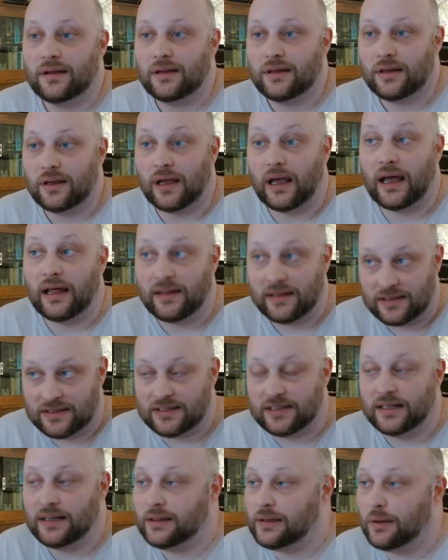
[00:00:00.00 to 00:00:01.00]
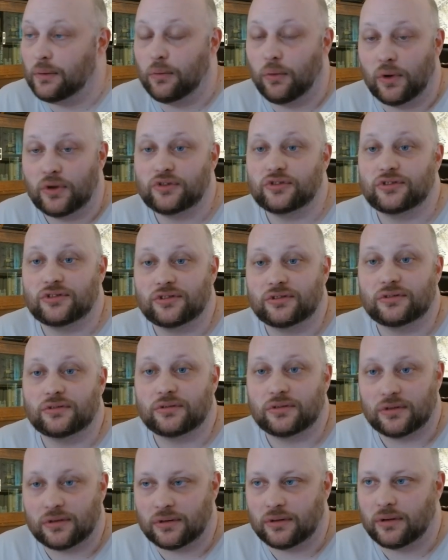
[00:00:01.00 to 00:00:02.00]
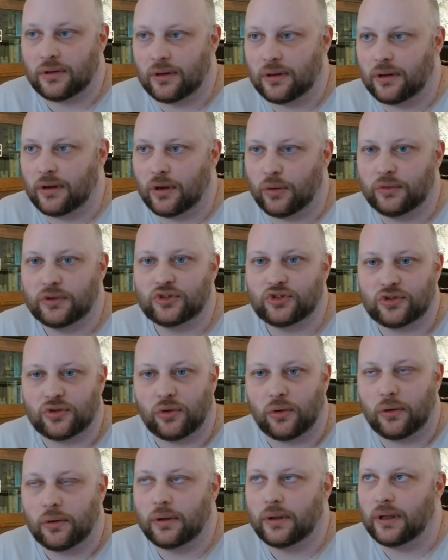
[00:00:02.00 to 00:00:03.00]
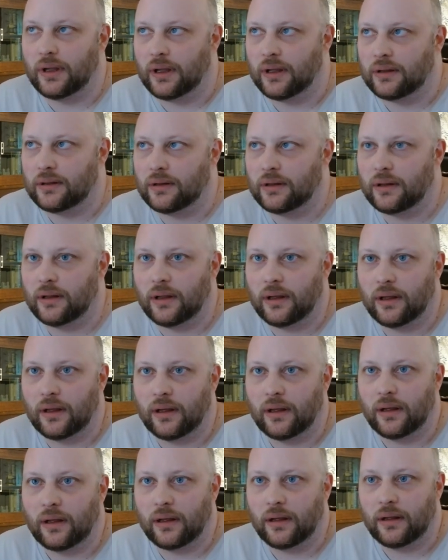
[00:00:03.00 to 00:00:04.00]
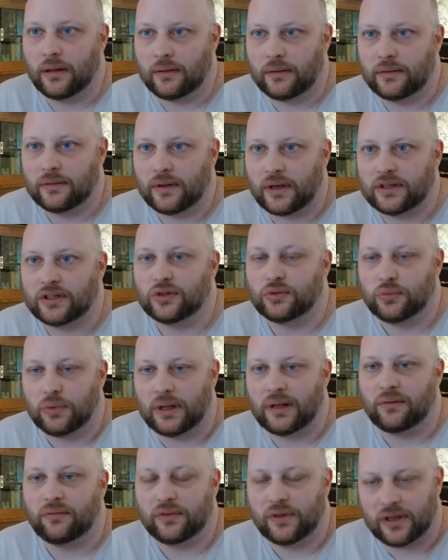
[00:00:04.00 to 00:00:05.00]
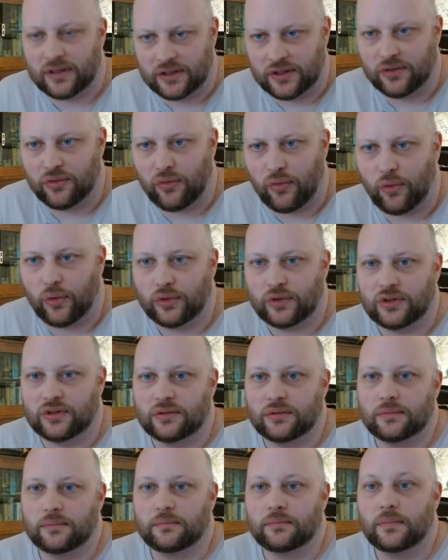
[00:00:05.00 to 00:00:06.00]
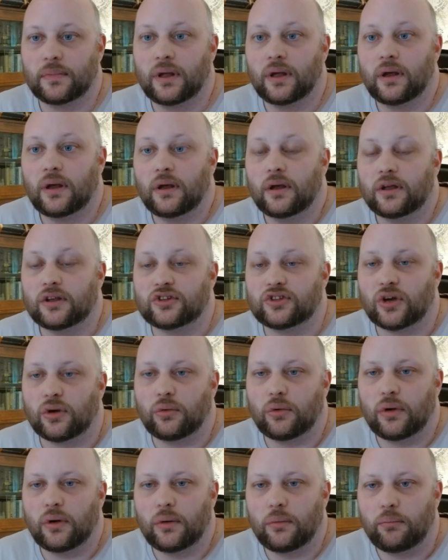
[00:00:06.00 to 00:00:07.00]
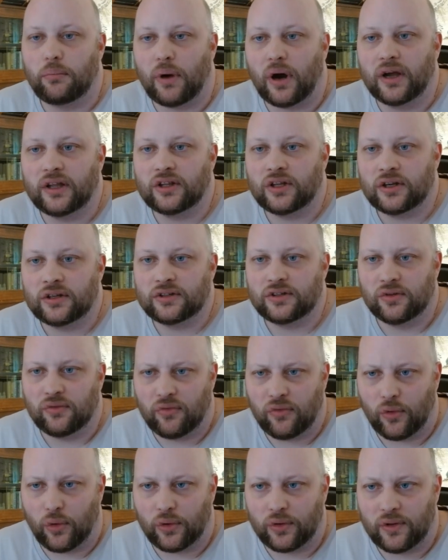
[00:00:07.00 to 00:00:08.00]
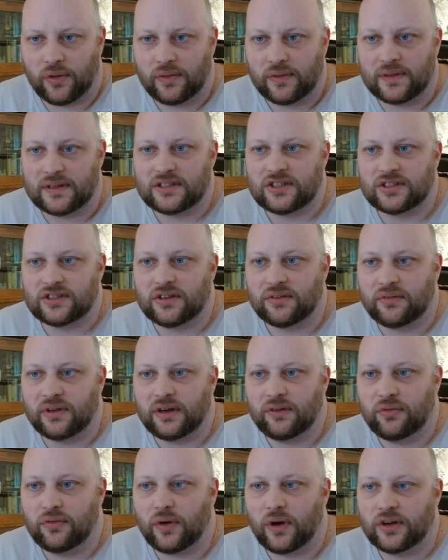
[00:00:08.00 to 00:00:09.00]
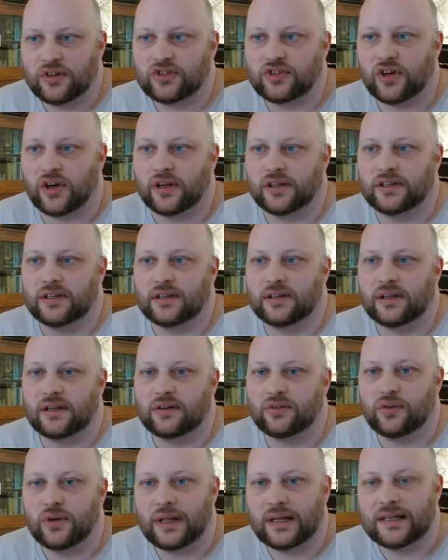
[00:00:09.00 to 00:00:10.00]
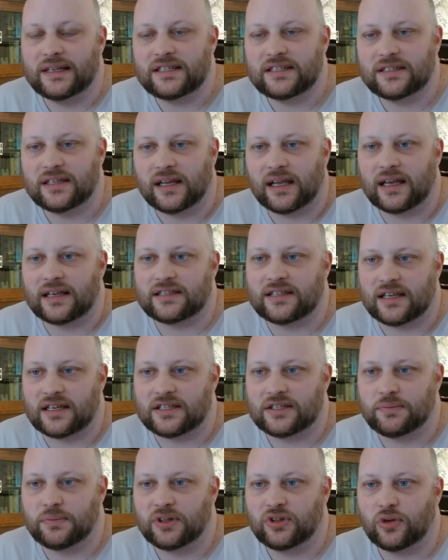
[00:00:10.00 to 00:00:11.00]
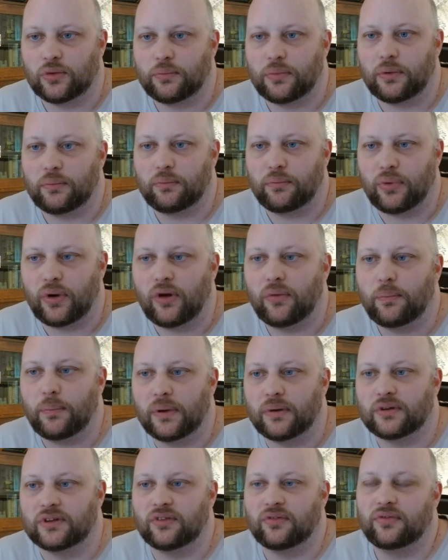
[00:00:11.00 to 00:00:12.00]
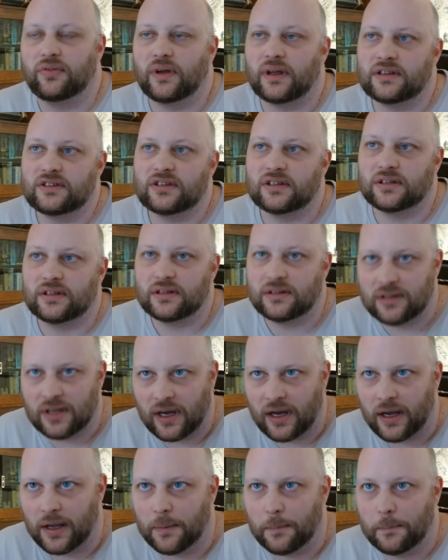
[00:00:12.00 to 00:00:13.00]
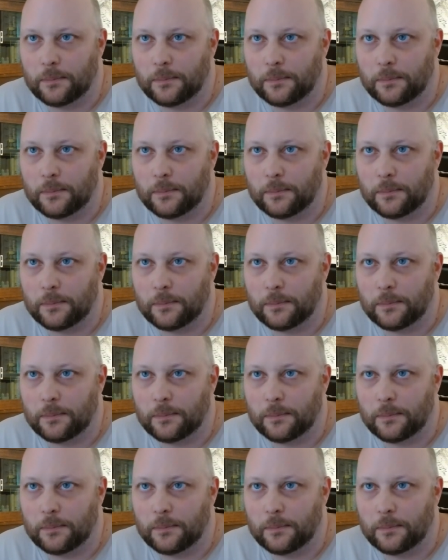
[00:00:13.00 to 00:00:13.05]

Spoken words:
And it still was going strong in the 1912-1914. So by 1914, this is a very far-sighted and realistic assessment of a proper defense at the time.